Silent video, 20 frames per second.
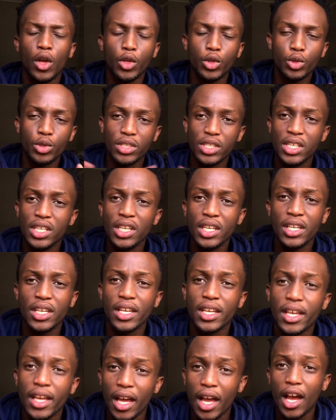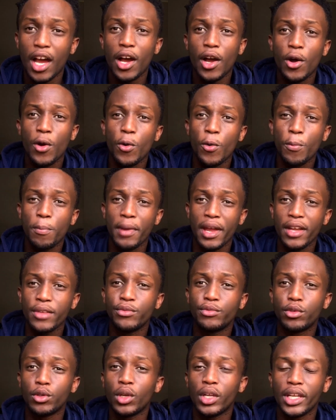You see how
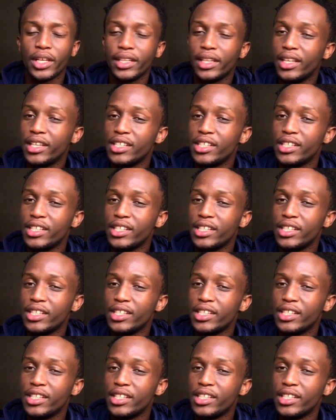painful it